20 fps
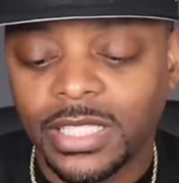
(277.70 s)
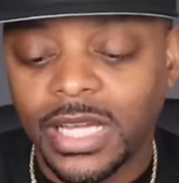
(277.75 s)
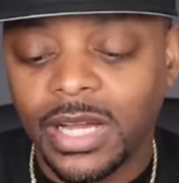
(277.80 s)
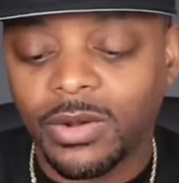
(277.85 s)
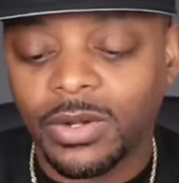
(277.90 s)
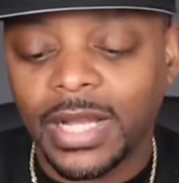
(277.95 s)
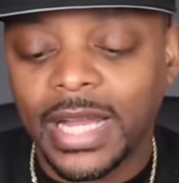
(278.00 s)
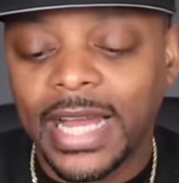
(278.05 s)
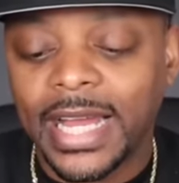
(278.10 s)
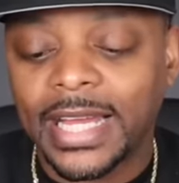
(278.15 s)

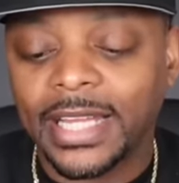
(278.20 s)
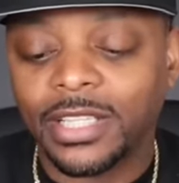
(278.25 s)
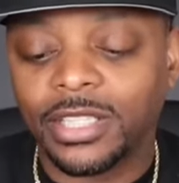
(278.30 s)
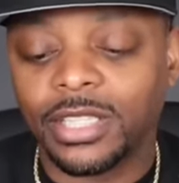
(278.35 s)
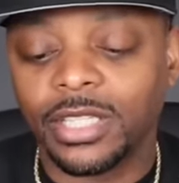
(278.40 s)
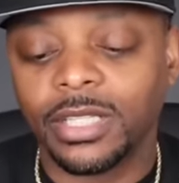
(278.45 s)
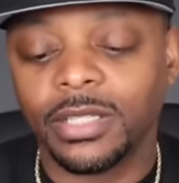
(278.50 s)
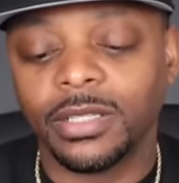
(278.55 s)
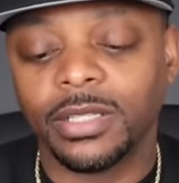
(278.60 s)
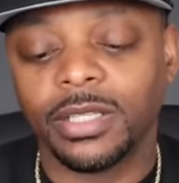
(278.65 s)
out,
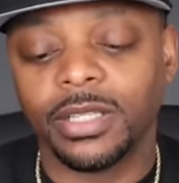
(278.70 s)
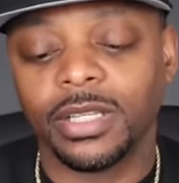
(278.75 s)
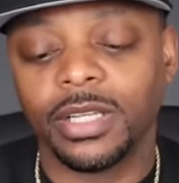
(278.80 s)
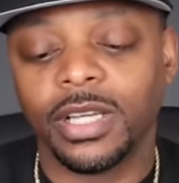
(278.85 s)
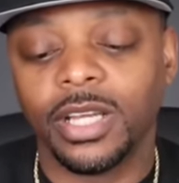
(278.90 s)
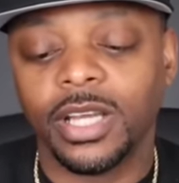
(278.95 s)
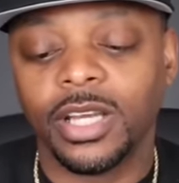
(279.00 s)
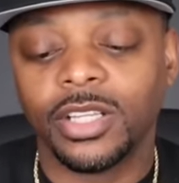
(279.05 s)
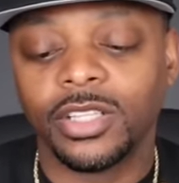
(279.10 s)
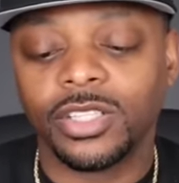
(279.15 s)
guys.
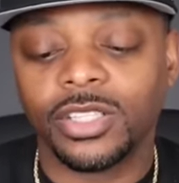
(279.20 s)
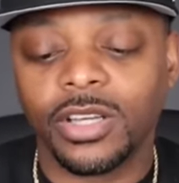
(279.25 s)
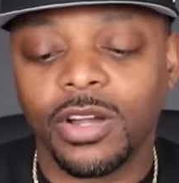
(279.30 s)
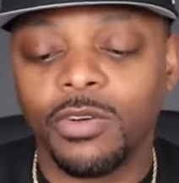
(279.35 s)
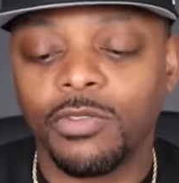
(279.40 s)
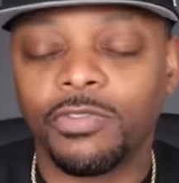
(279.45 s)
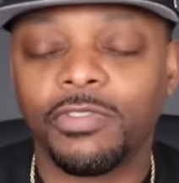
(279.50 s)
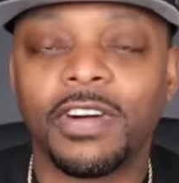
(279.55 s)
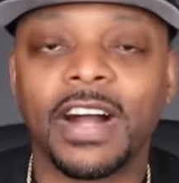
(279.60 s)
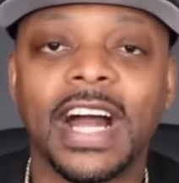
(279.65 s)

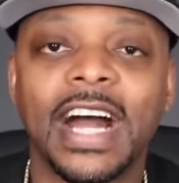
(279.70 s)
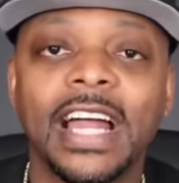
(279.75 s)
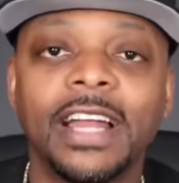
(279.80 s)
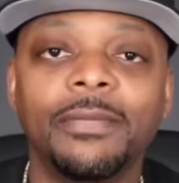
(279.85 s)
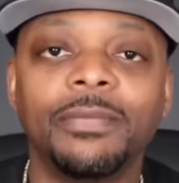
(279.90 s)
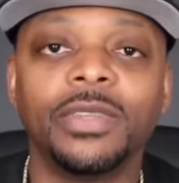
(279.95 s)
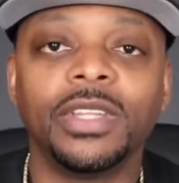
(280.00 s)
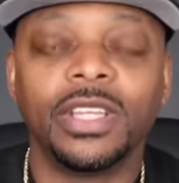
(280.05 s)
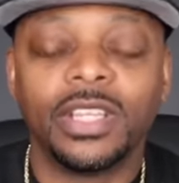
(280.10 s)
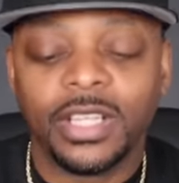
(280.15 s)
SoFi,
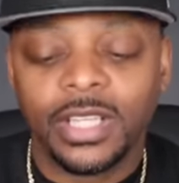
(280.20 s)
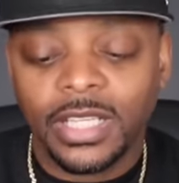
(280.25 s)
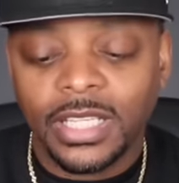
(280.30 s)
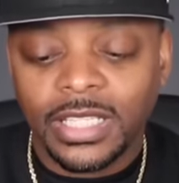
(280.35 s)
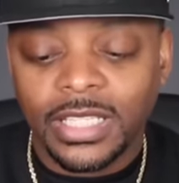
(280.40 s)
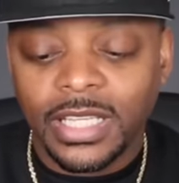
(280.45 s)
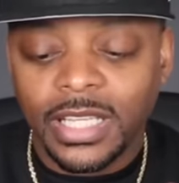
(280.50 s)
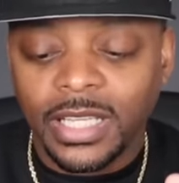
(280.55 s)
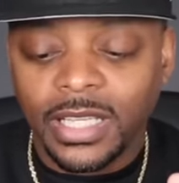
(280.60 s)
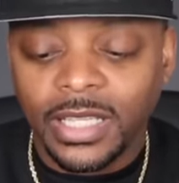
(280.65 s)

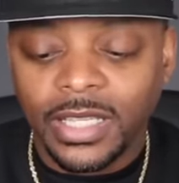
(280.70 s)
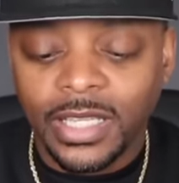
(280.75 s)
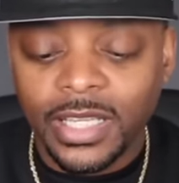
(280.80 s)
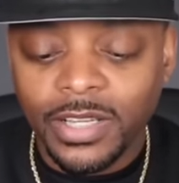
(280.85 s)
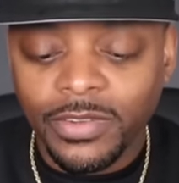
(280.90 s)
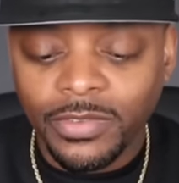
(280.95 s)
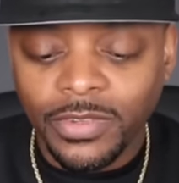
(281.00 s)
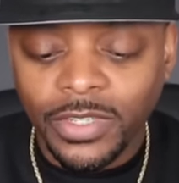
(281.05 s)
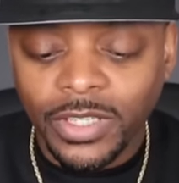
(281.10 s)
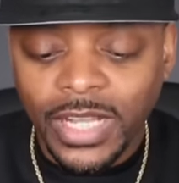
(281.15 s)

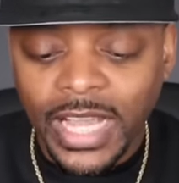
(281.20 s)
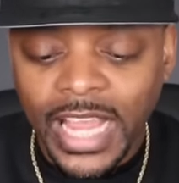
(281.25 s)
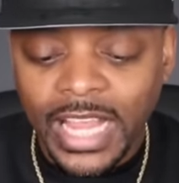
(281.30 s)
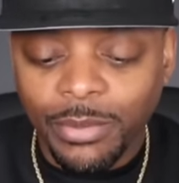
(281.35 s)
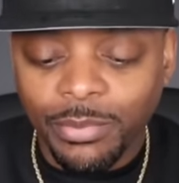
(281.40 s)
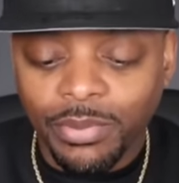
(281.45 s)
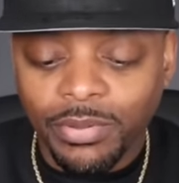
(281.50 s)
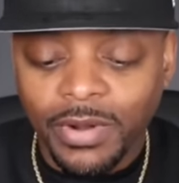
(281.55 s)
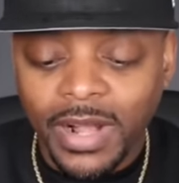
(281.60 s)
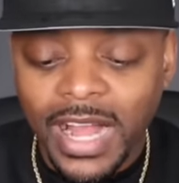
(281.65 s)
deliver
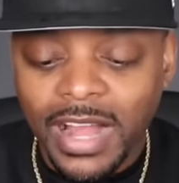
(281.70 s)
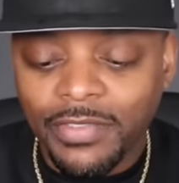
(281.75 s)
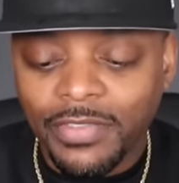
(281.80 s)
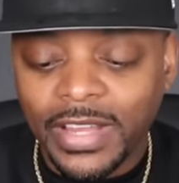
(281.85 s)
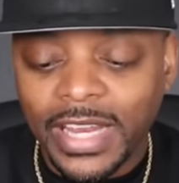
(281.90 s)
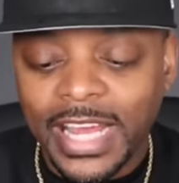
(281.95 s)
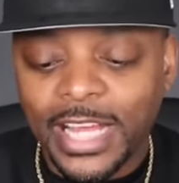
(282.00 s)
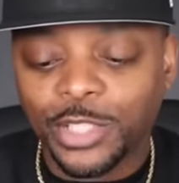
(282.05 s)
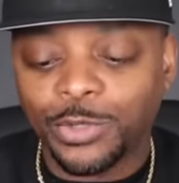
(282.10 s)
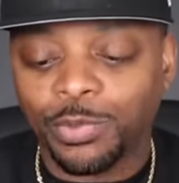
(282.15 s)
a
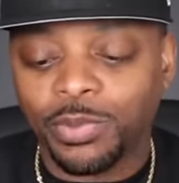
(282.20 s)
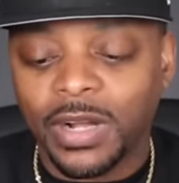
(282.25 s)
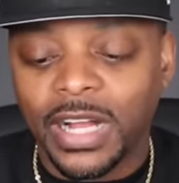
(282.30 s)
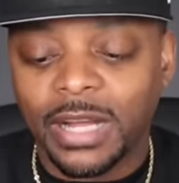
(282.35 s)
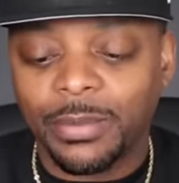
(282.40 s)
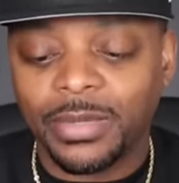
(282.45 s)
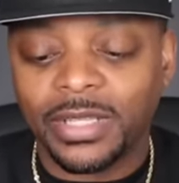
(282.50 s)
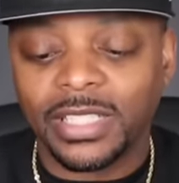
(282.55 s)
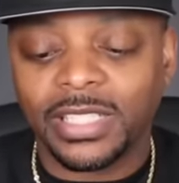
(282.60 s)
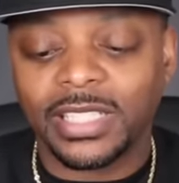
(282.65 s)
profit as
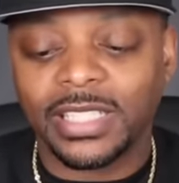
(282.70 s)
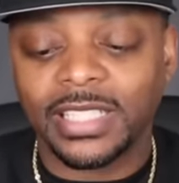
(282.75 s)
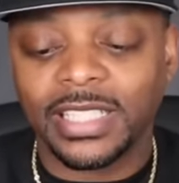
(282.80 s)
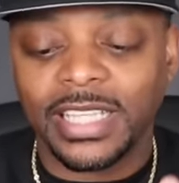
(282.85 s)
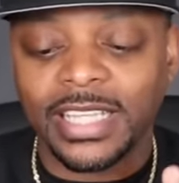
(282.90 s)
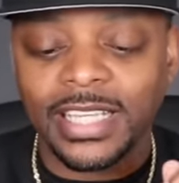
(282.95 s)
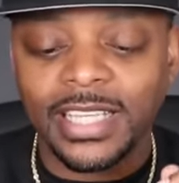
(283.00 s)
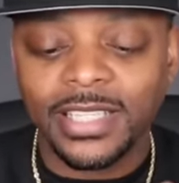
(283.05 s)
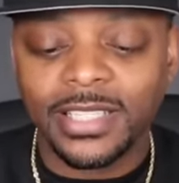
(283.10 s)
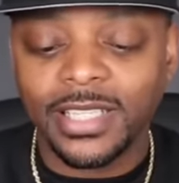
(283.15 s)
promised.
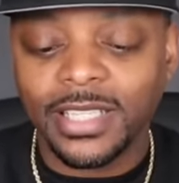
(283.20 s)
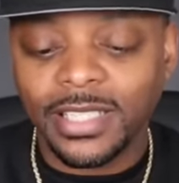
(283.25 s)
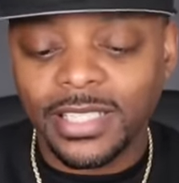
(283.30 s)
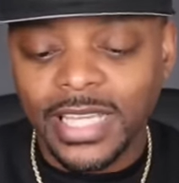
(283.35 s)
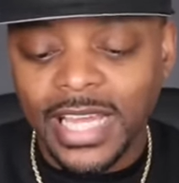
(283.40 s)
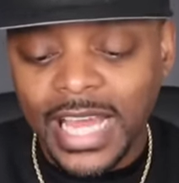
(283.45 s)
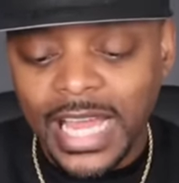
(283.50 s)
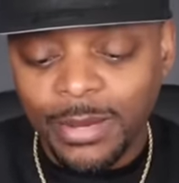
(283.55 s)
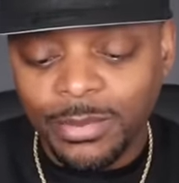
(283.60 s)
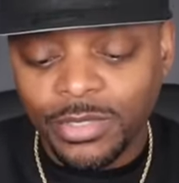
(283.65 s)
Is it
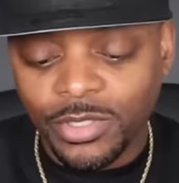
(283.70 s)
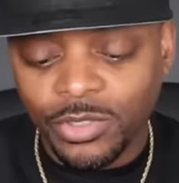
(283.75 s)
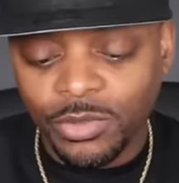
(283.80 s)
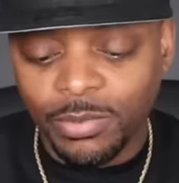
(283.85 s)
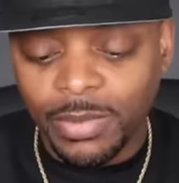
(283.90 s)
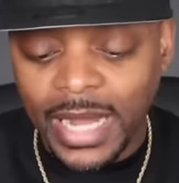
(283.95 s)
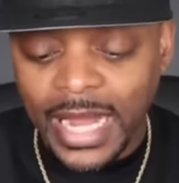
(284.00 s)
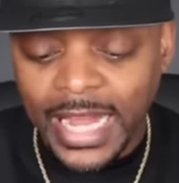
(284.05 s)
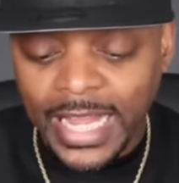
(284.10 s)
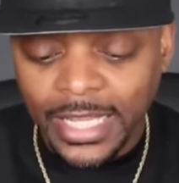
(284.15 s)
time to
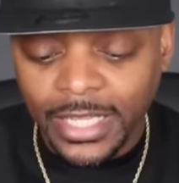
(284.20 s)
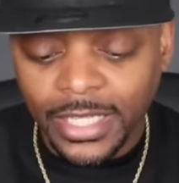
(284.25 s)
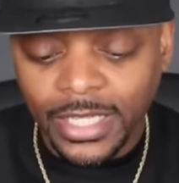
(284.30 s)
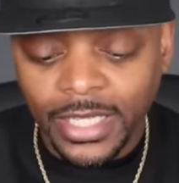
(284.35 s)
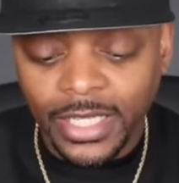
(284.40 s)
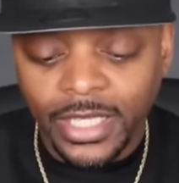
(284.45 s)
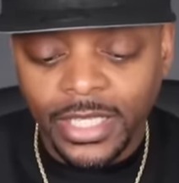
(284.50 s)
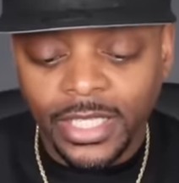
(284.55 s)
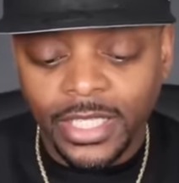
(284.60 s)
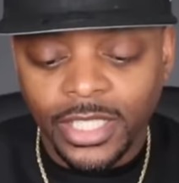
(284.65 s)
buy?
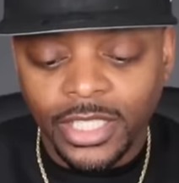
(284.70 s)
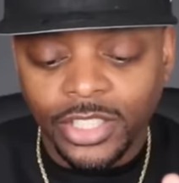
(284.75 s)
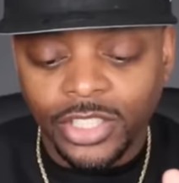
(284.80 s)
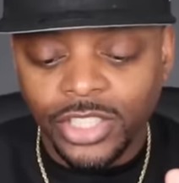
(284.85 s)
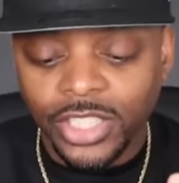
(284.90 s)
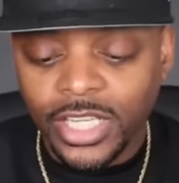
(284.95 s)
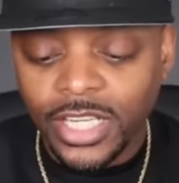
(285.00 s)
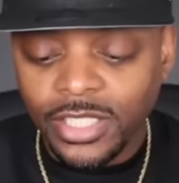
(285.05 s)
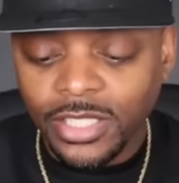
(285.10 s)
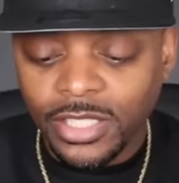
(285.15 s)

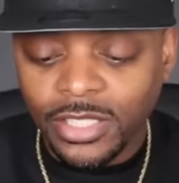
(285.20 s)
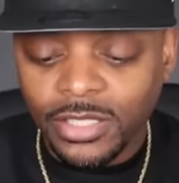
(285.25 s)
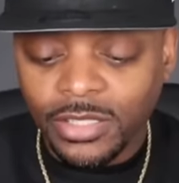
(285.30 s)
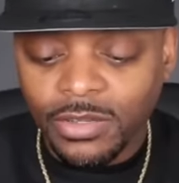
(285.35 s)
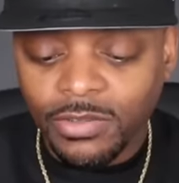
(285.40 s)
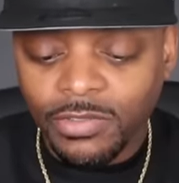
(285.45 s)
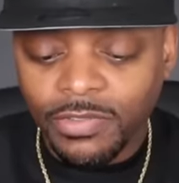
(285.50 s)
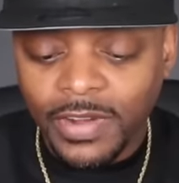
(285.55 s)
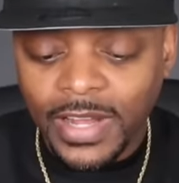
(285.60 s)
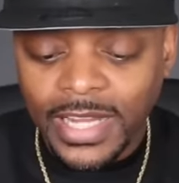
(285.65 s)
Shares of
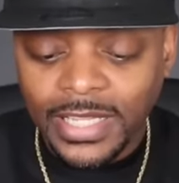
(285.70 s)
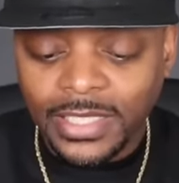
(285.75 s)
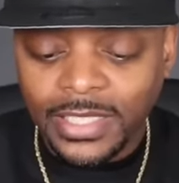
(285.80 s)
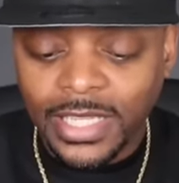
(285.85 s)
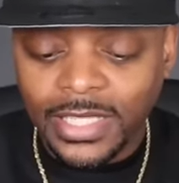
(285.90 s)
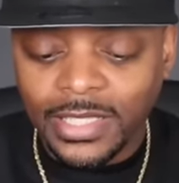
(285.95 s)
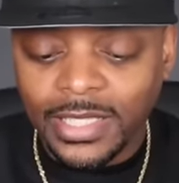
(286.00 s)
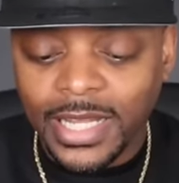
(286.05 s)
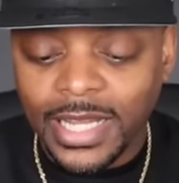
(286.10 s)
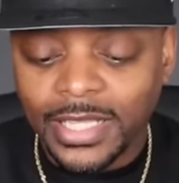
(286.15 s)
SoFi
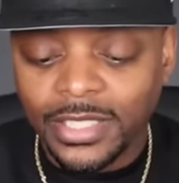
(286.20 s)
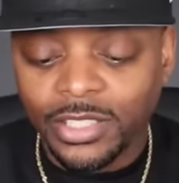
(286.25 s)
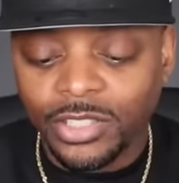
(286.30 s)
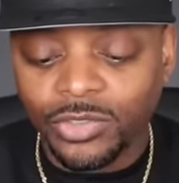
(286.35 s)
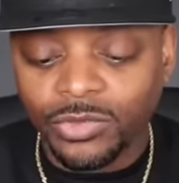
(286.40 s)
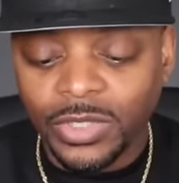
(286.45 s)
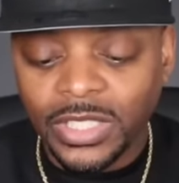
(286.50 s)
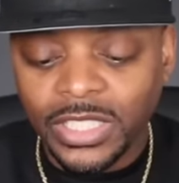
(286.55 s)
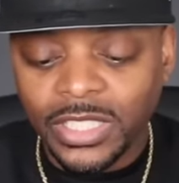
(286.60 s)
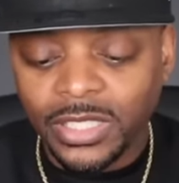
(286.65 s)

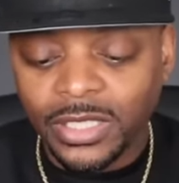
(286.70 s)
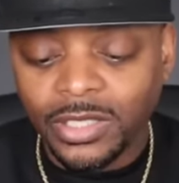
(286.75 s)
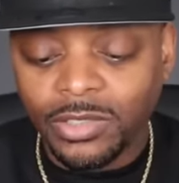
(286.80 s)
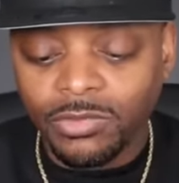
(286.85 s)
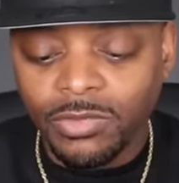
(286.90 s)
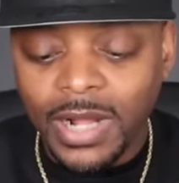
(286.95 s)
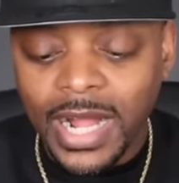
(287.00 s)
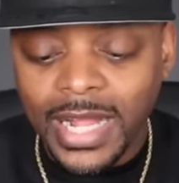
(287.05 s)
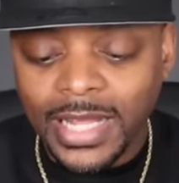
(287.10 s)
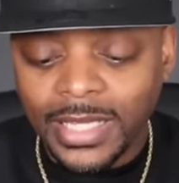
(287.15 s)
Technologies recently
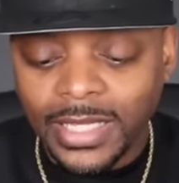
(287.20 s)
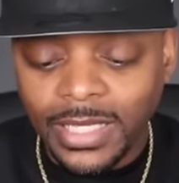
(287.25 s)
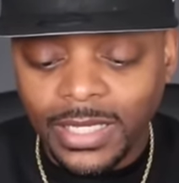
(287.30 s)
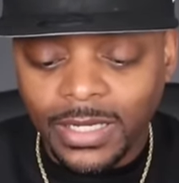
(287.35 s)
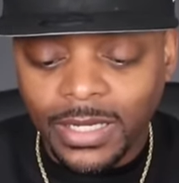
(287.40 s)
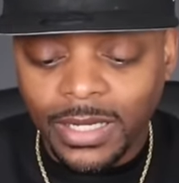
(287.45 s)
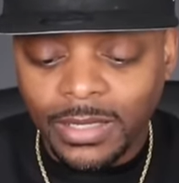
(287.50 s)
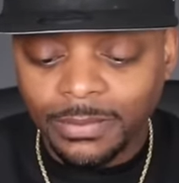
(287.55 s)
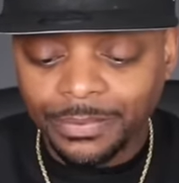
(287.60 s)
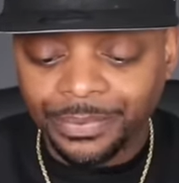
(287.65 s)

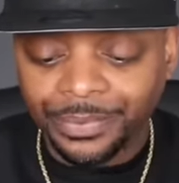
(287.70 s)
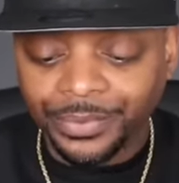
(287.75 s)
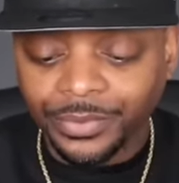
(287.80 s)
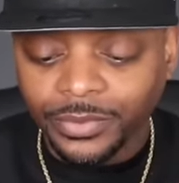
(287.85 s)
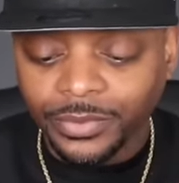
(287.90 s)
rocketed up